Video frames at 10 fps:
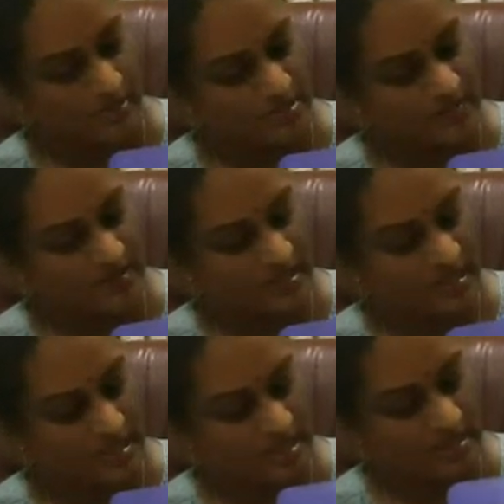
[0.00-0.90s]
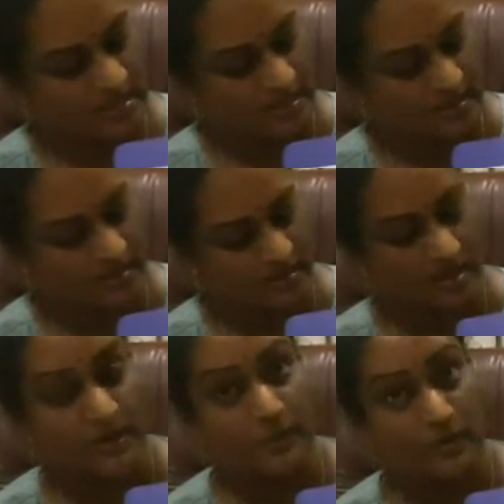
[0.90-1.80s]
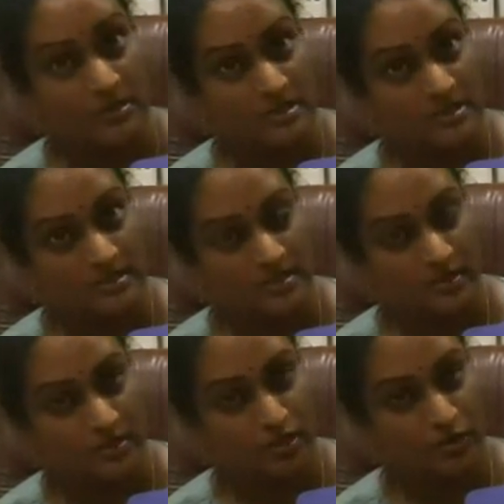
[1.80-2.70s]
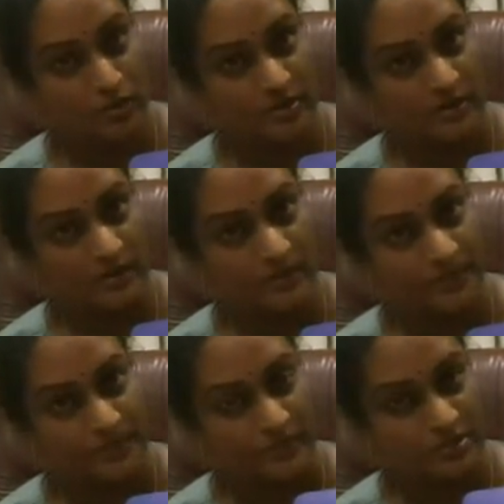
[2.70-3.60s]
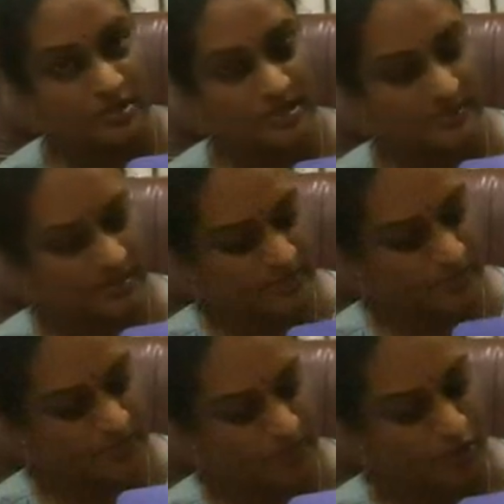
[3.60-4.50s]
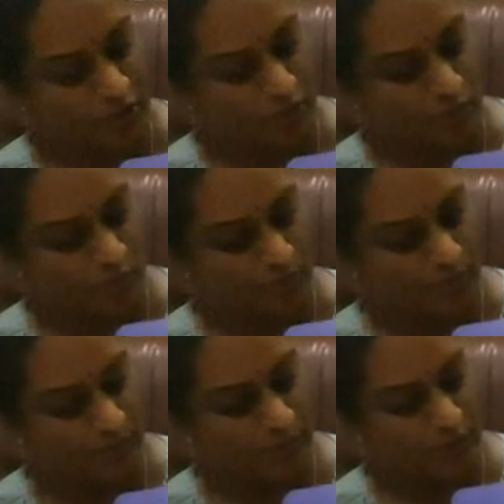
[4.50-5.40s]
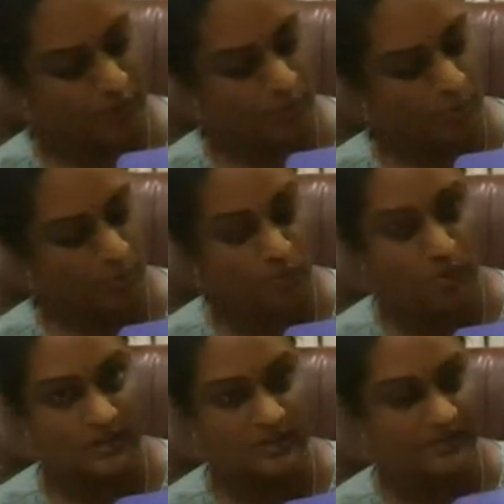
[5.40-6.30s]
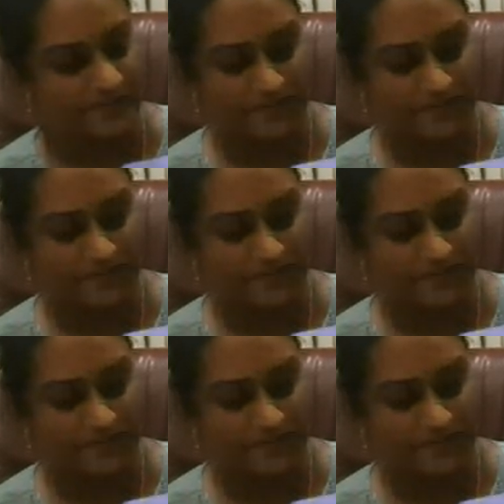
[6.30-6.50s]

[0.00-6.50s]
because of the E pulls the U here, so this becomes U, pure.